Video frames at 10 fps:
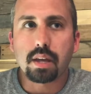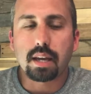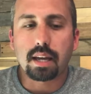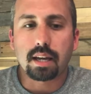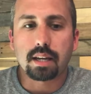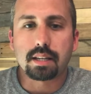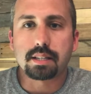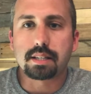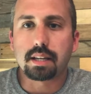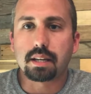
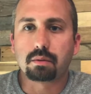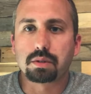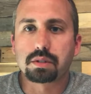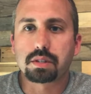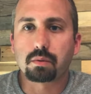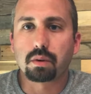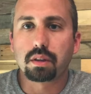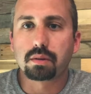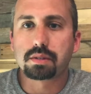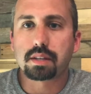and it was one
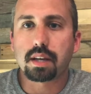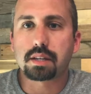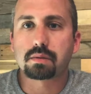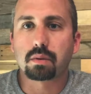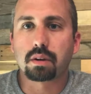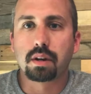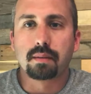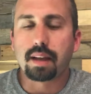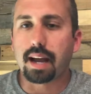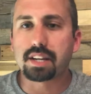of those things where
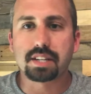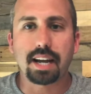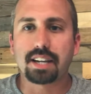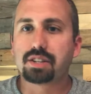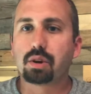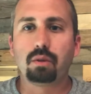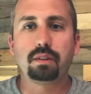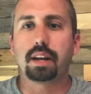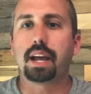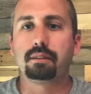I just kind of dove
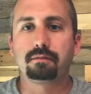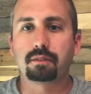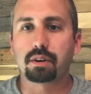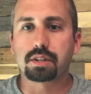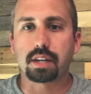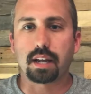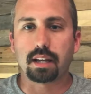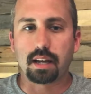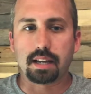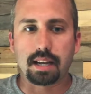in head first.
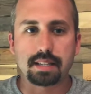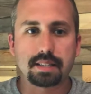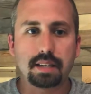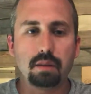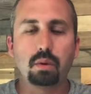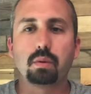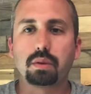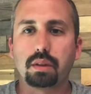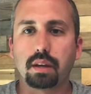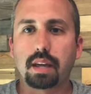I seen
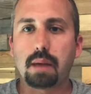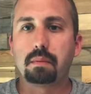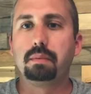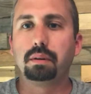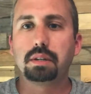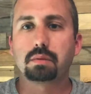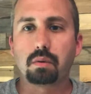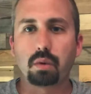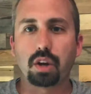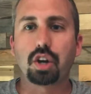what the capabilities were,
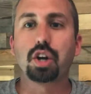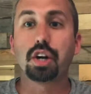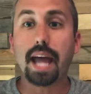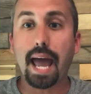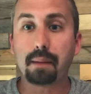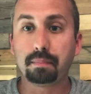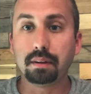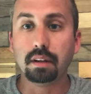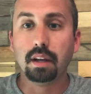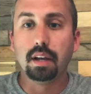what could
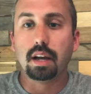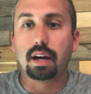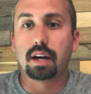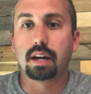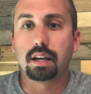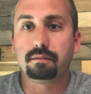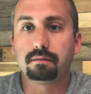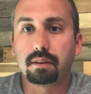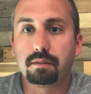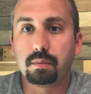happen
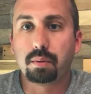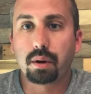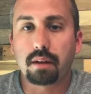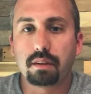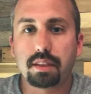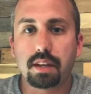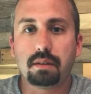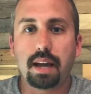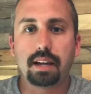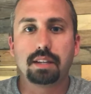if you put everything
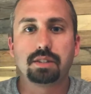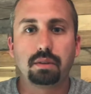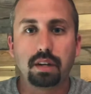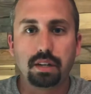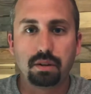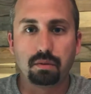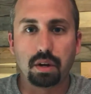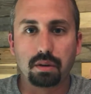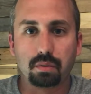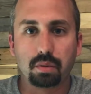you had into it and
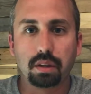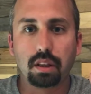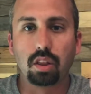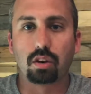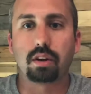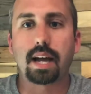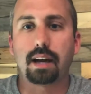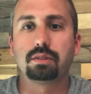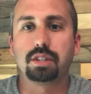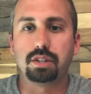you really learned
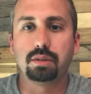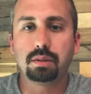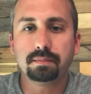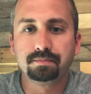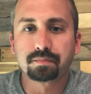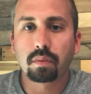how to do it.